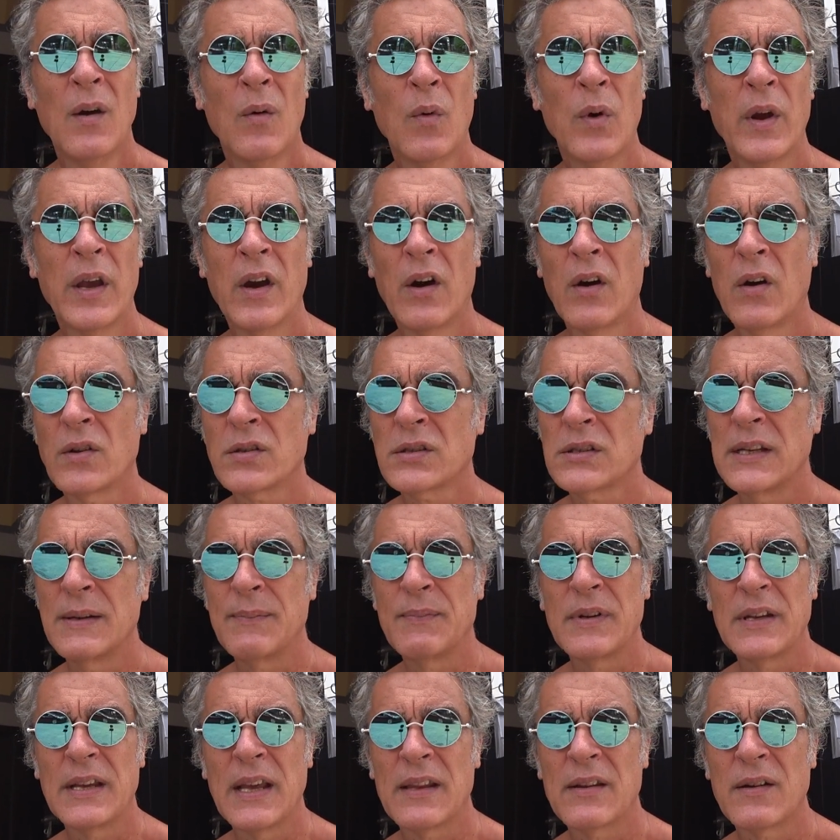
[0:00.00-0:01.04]
We all sleep
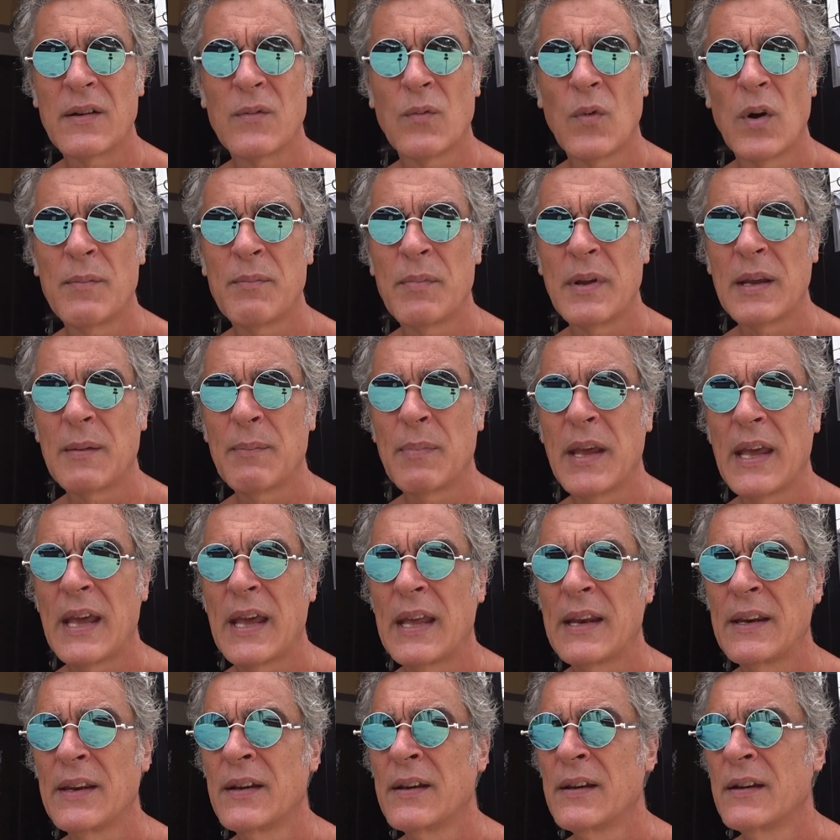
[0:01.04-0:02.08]
together in one big bed.